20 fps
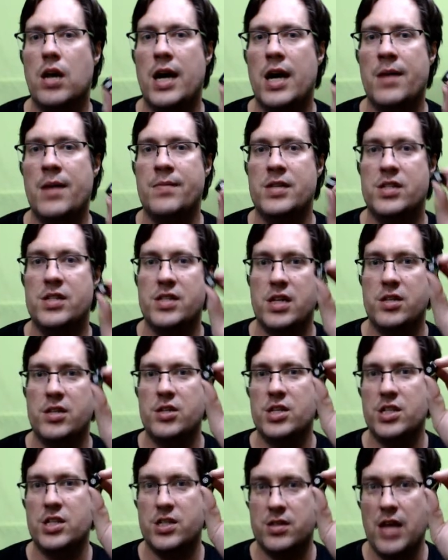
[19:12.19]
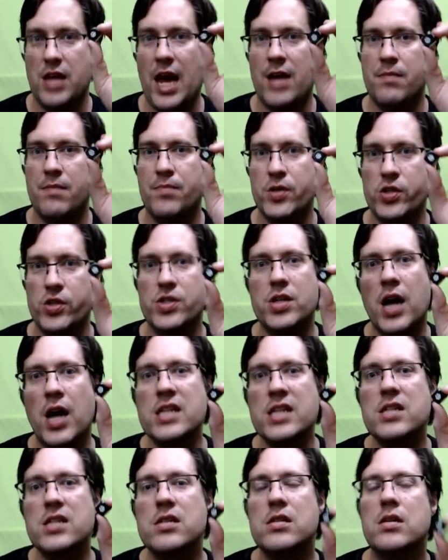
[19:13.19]
Instead, you just add boost
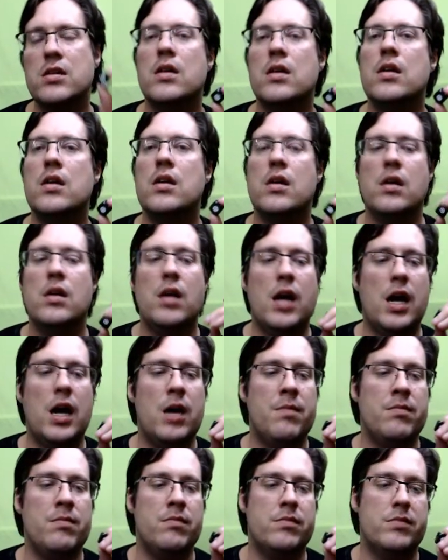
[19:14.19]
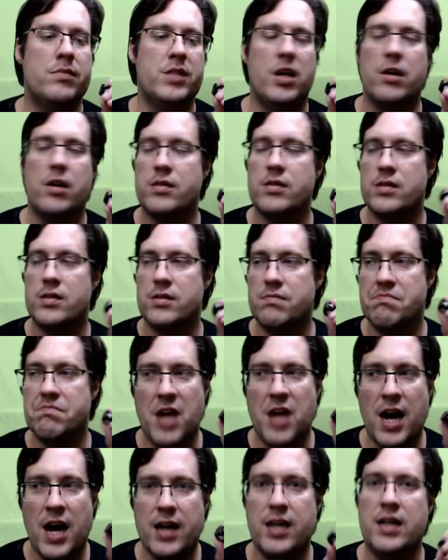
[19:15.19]
dice. It's
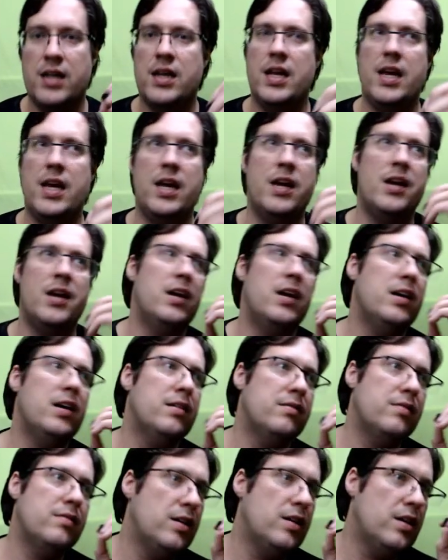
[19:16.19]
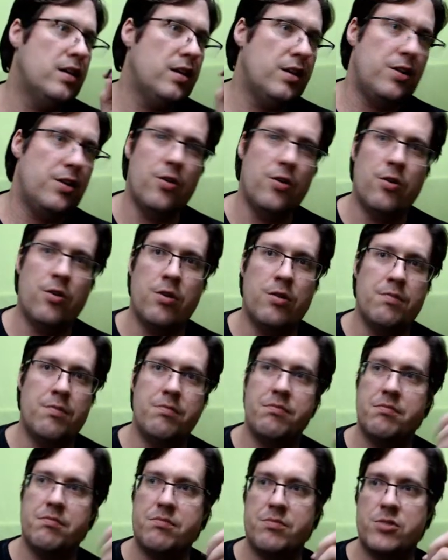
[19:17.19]
dark in here. You're
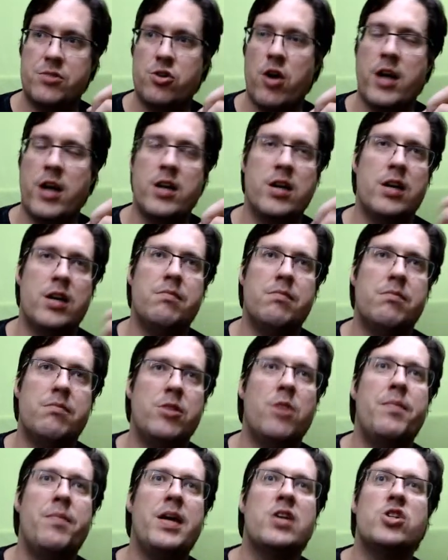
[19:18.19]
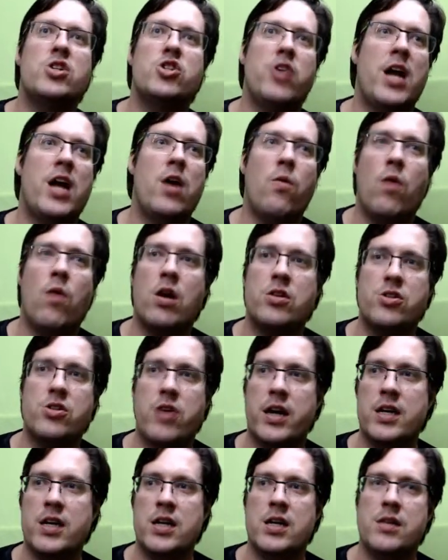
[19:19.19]
being shot at while
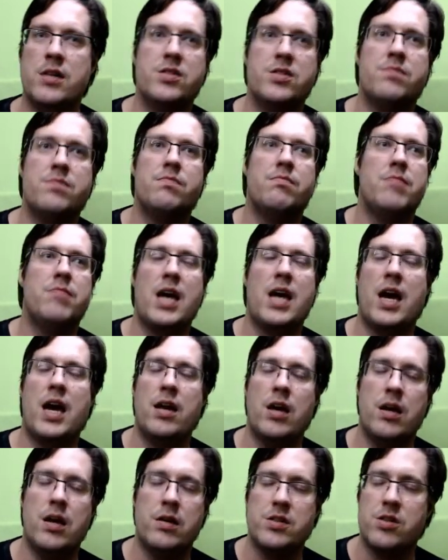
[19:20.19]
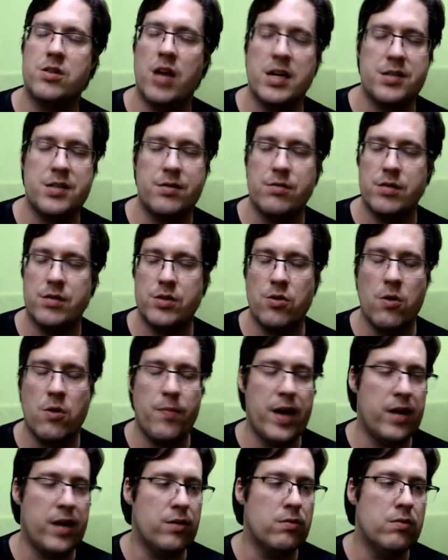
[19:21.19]
trying to slice through a door
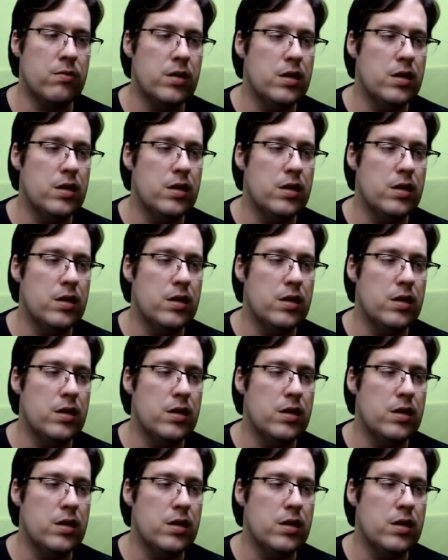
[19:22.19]
panel.